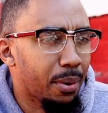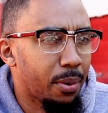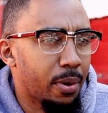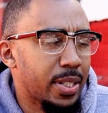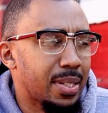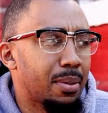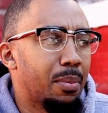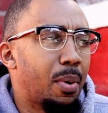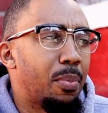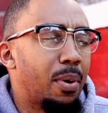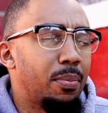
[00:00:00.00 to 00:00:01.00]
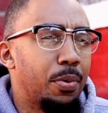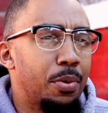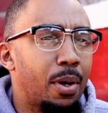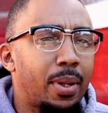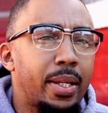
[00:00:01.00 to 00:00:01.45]
or as
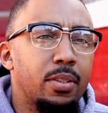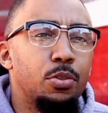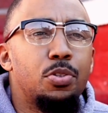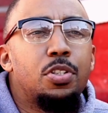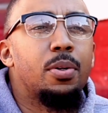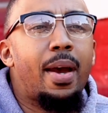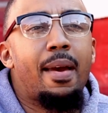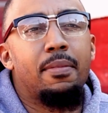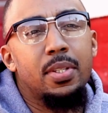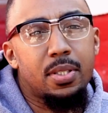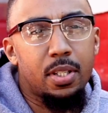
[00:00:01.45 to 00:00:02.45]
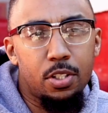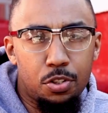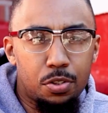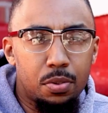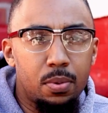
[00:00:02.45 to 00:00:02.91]
like you still have this
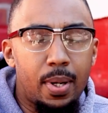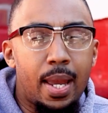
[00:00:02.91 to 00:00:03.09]
issue.